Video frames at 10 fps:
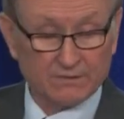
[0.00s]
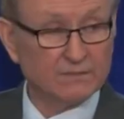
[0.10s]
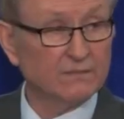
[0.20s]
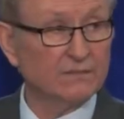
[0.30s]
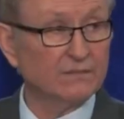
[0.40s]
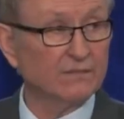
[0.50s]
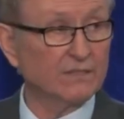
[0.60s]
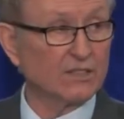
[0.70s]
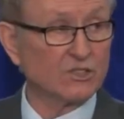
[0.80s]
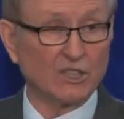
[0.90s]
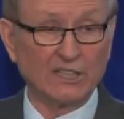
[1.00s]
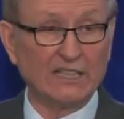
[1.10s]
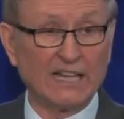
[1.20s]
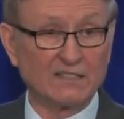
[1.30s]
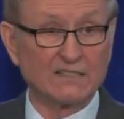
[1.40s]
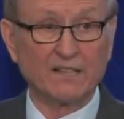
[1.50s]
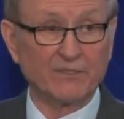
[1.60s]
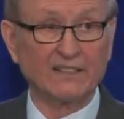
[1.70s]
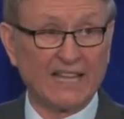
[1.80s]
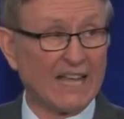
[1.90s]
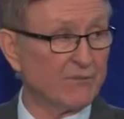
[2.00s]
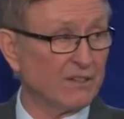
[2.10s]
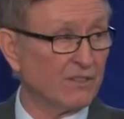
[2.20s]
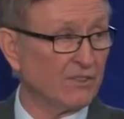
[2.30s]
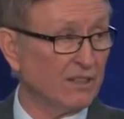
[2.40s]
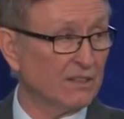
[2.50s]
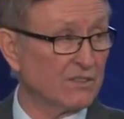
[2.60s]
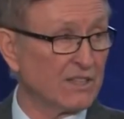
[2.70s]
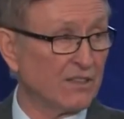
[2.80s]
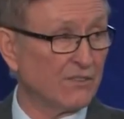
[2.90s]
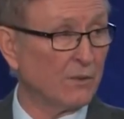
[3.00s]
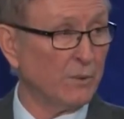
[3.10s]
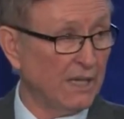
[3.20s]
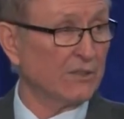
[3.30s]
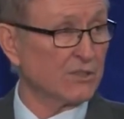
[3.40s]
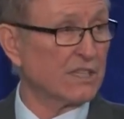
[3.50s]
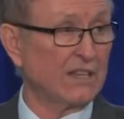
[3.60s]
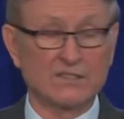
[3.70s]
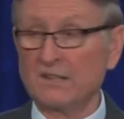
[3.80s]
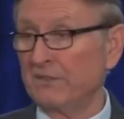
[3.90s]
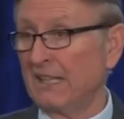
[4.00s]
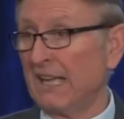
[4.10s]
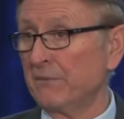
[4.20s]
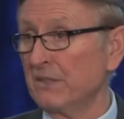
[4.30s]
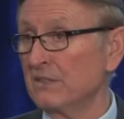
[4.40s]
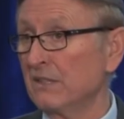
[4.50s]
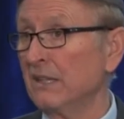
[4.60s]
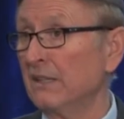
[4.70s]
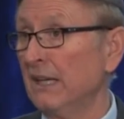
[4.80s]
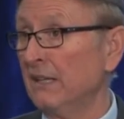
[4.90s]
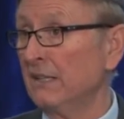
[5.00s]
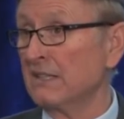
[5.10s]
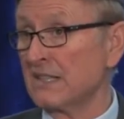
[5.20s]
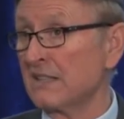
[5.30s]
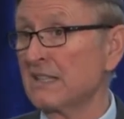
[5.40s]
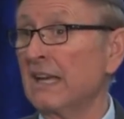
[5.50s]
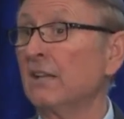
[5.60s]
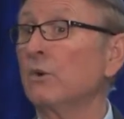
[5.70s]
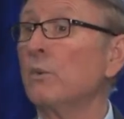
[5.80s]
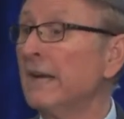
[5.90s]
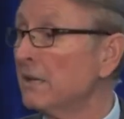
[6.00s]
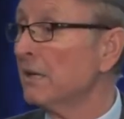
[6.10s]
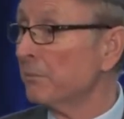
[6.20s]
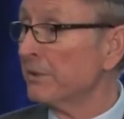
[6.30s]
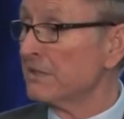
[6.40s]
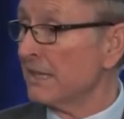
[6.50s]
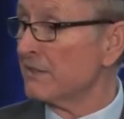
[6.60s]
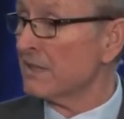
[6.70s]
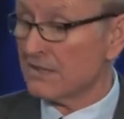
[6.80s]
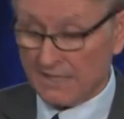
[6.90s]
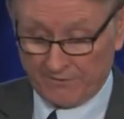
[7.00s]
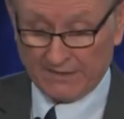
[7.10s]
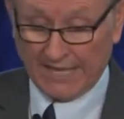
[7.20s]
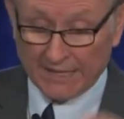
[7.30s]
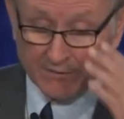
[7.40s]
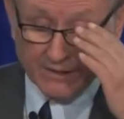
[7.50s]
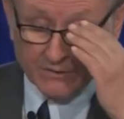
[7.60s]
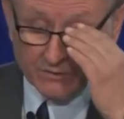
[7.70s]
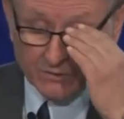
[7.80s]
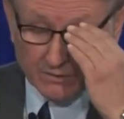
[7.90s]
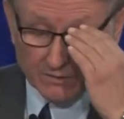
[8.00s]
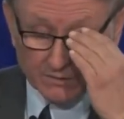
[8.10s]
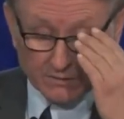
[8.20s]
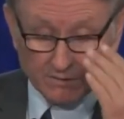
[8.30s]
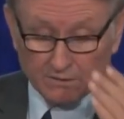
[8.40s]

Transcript: Yeah. They're certainly not Seventh day Adventists in the sense that we understand a Seventh day Adventist, uh, in the sense that Ellen White presents Seventh day Adventists. Amen.